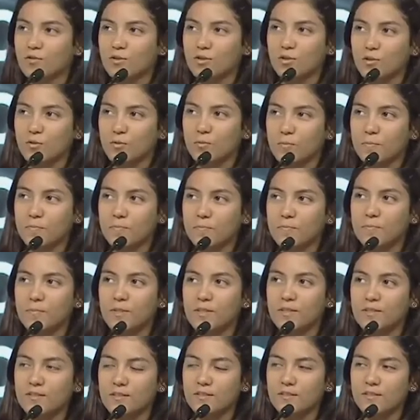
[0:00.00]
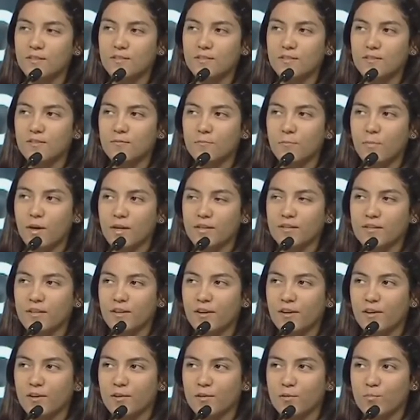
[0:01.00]
social business back
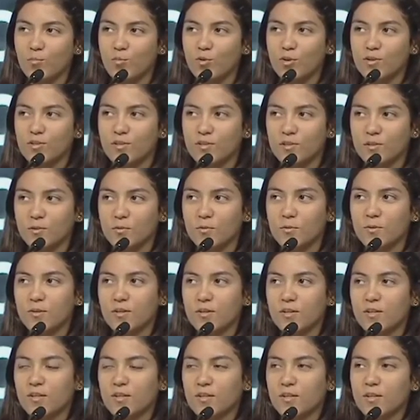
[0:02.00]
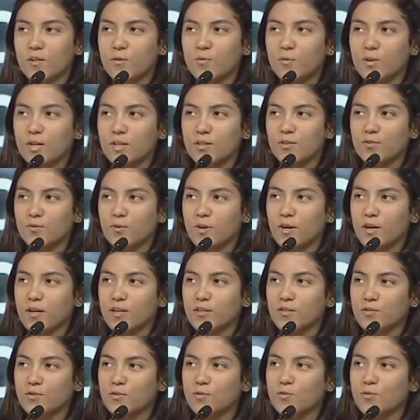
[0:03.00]
there in Brazil, we are
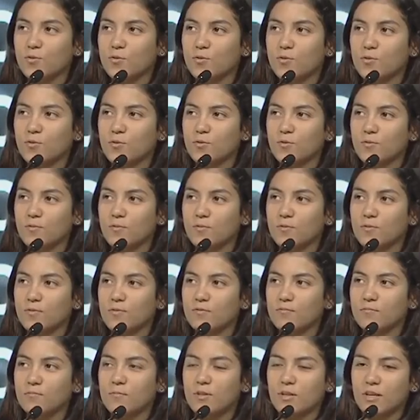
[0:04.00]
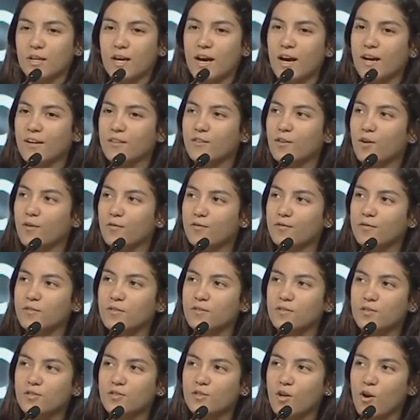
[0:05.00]
trying to kind of
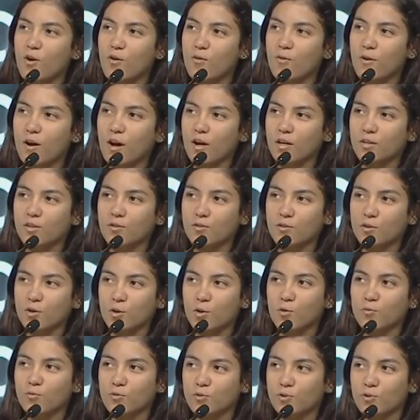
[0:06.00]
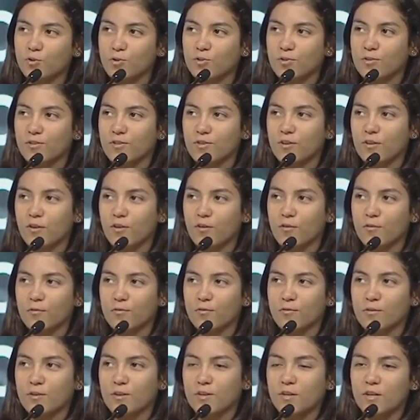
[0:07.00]
install a culture of
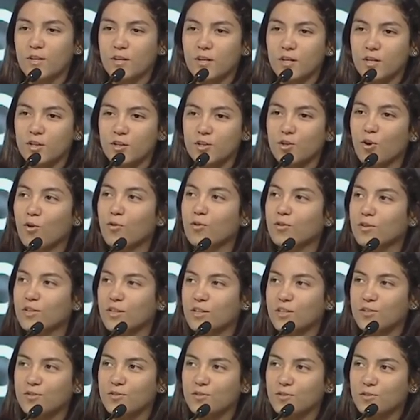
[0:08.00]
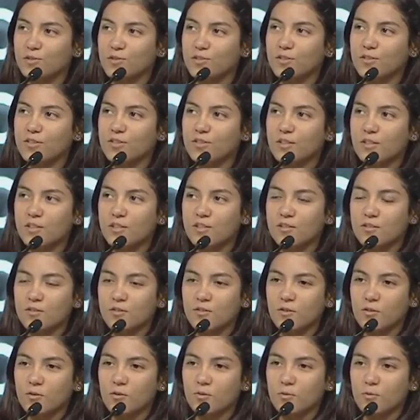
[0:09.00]
young leaders.
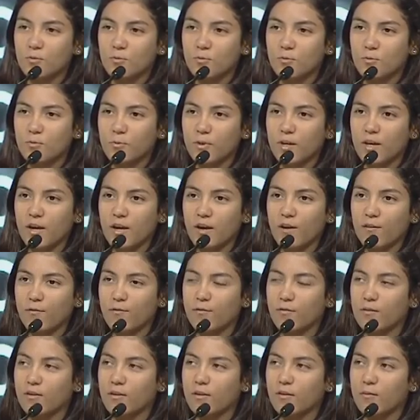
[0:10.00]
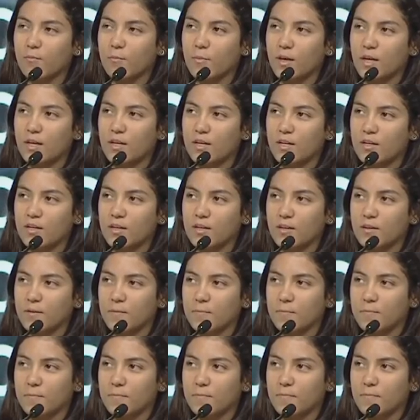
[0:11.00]
So we have
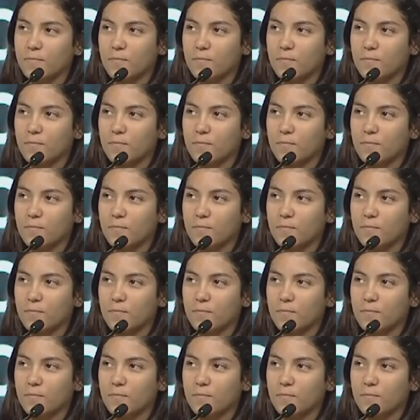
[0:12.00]
many